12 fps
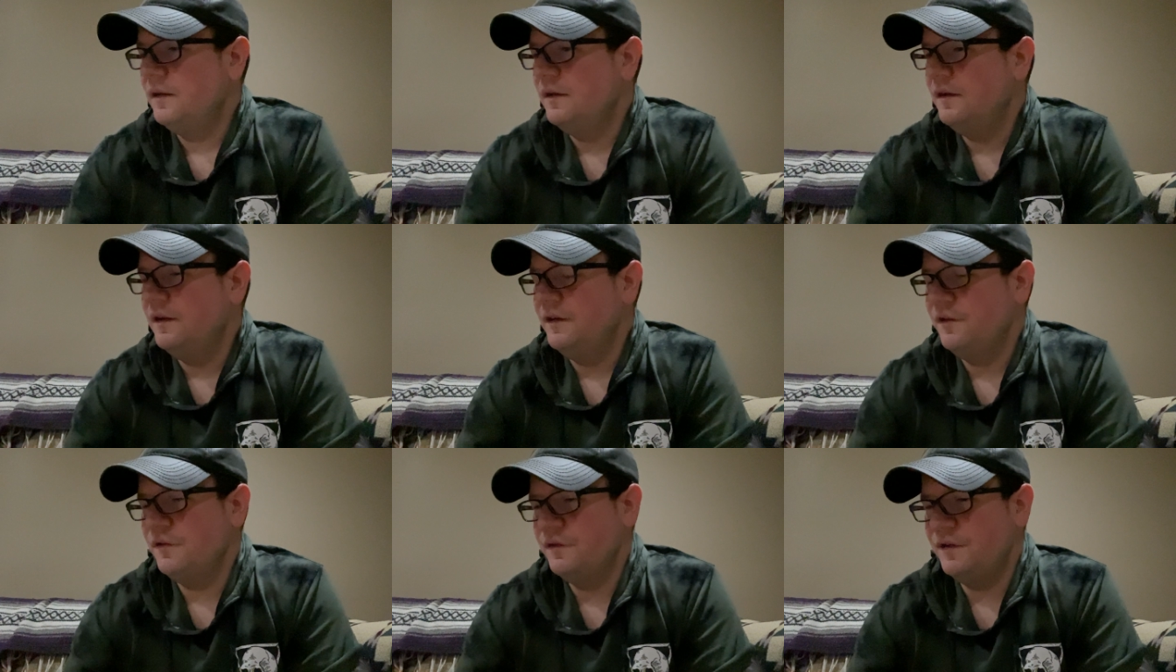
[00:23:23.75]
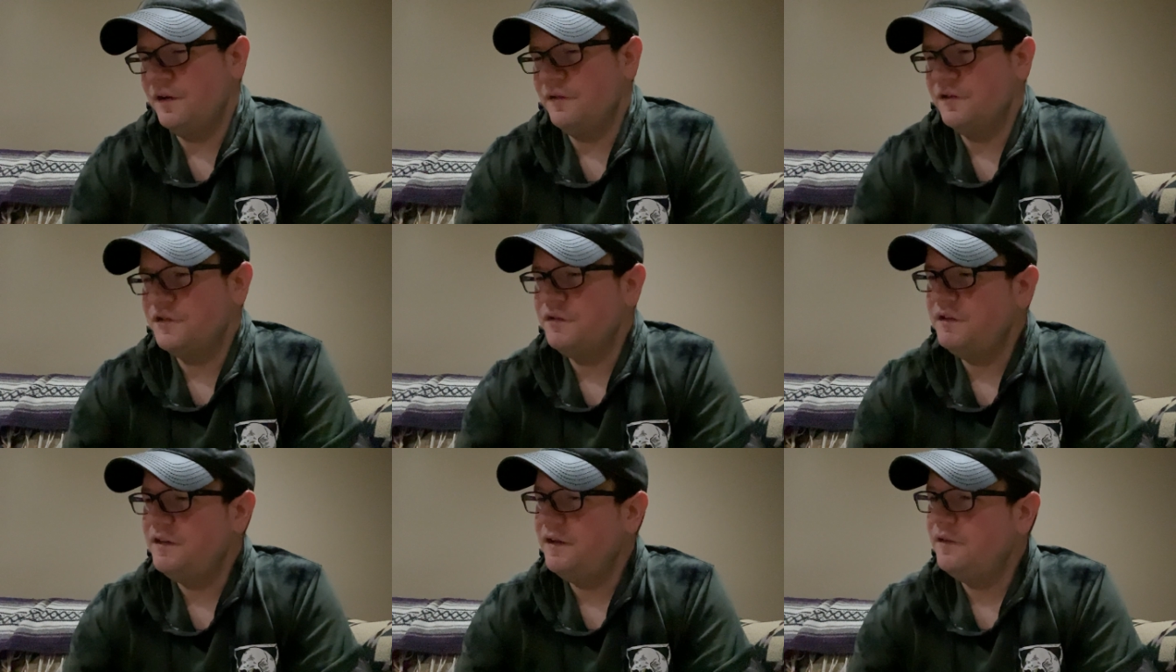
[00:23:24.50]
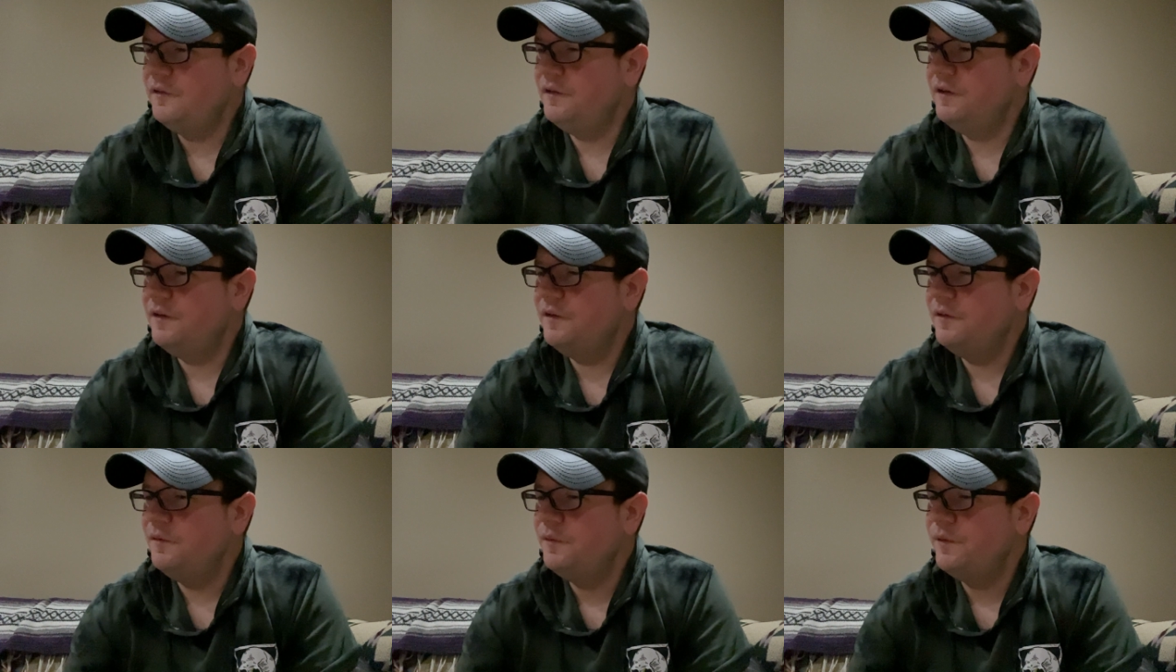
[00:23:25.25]
Uh, another Dollar Tree title
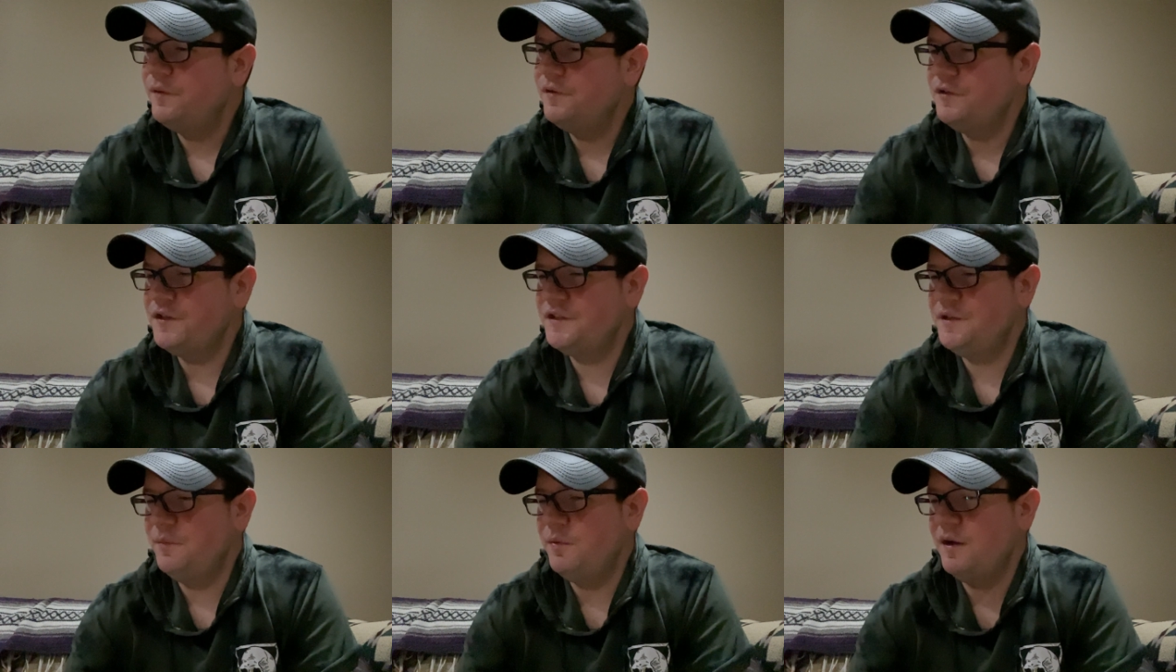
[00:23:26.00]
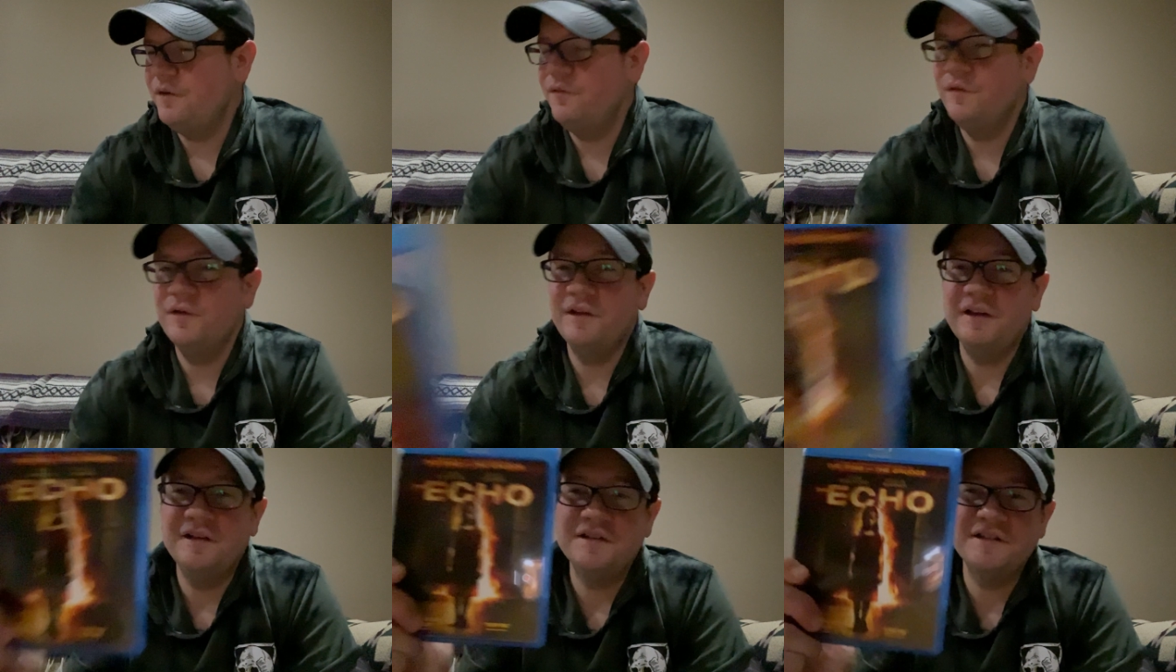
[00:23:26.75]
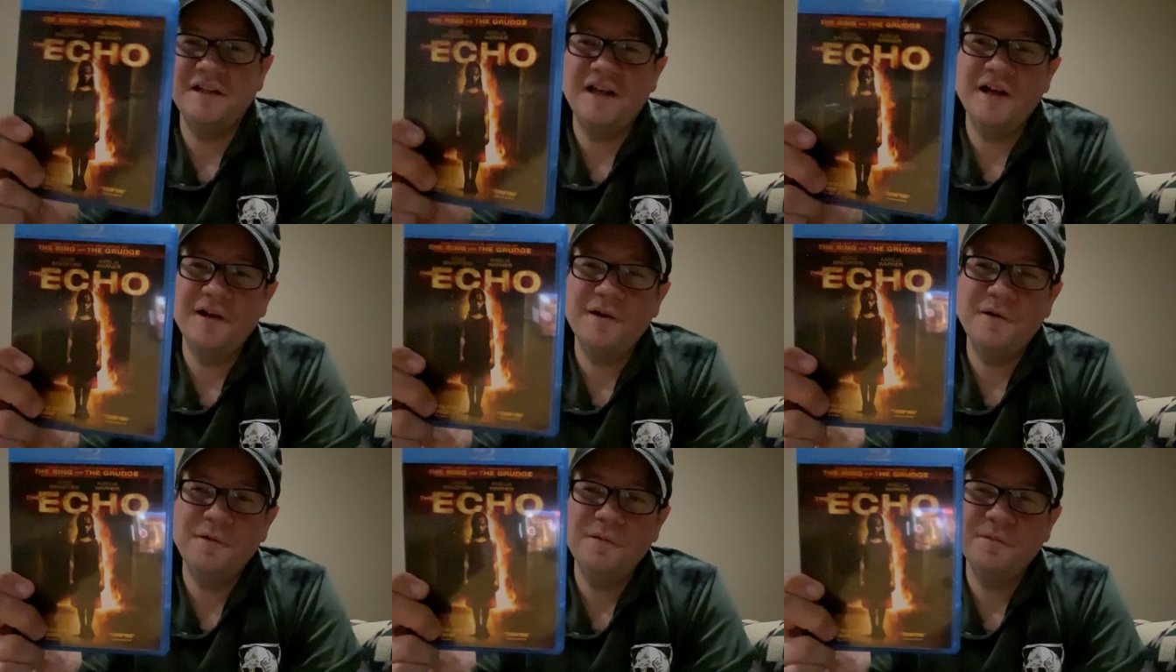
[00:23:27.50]
here with Jesse Bradford. That is The
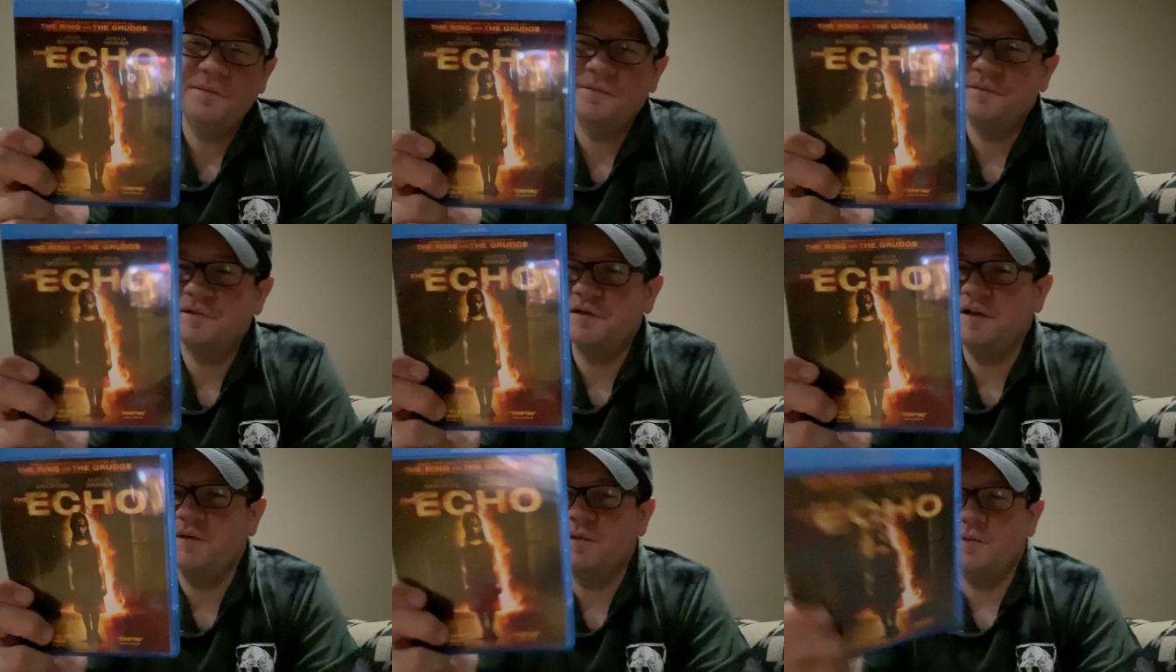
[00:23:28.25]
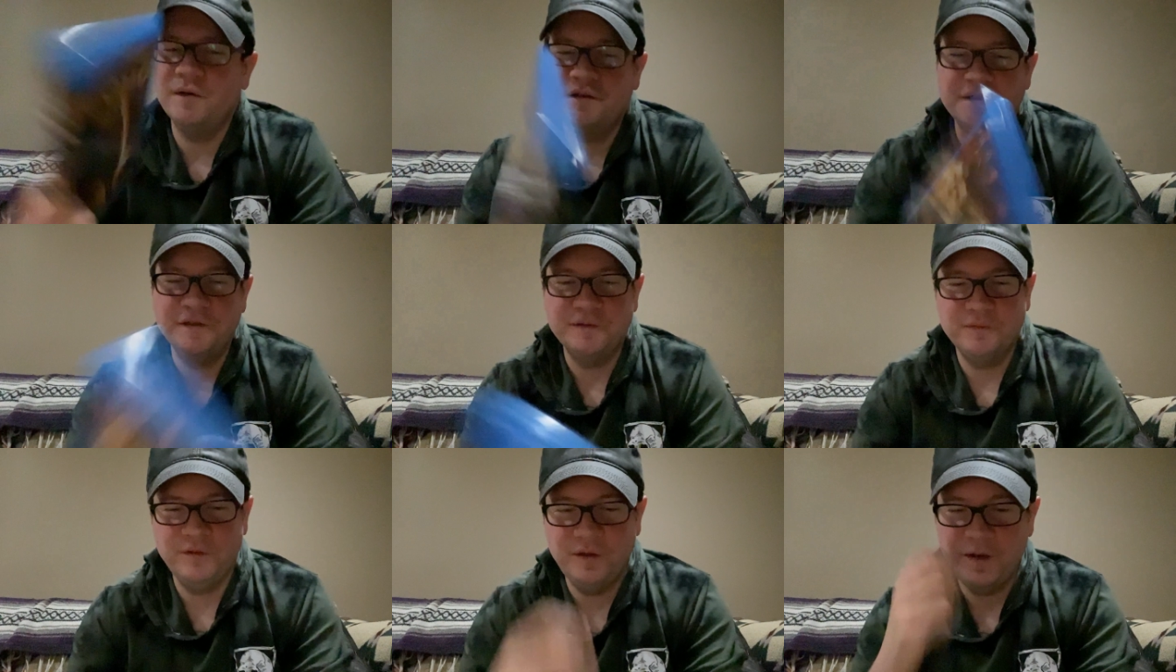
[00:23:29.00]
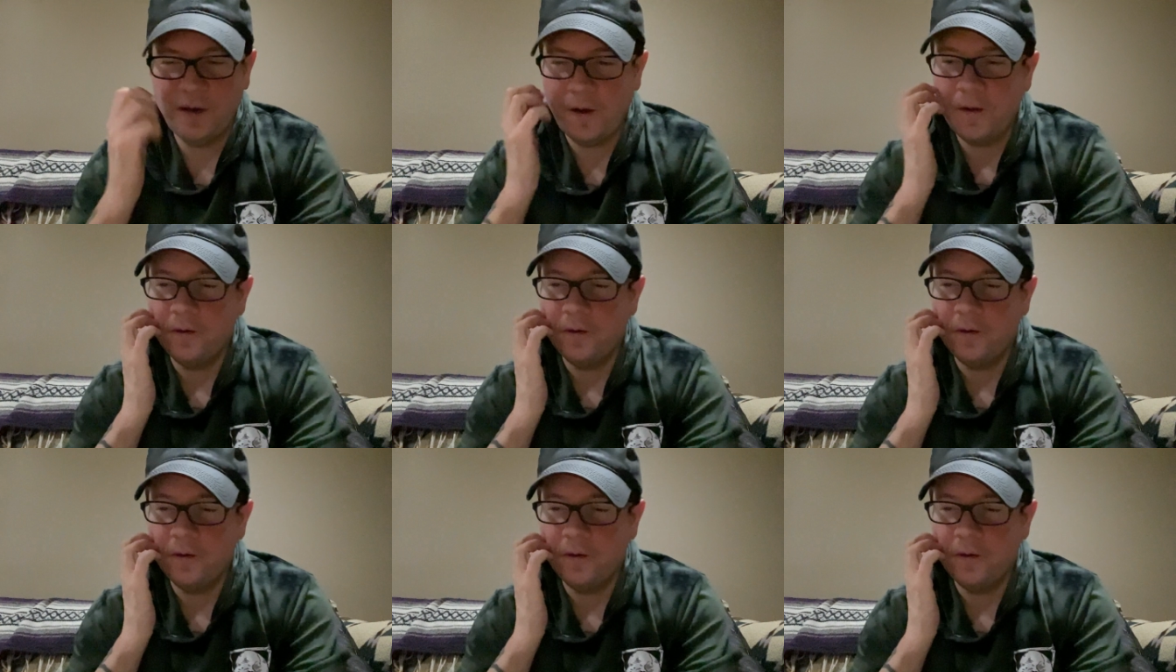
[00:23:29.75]
Echo. I haven't watched this one yet.